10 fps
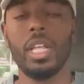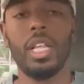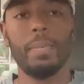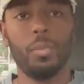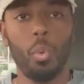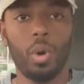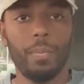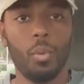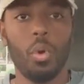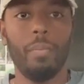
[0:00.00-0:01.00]
more and
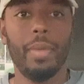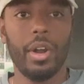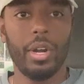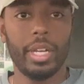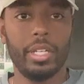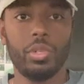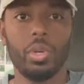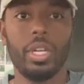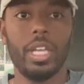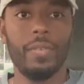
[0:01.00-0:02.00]
more Americans are
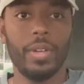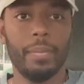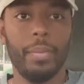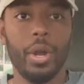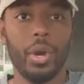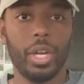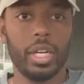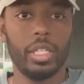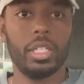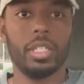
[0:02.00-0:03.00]
leaving
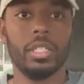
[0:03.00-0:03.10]
America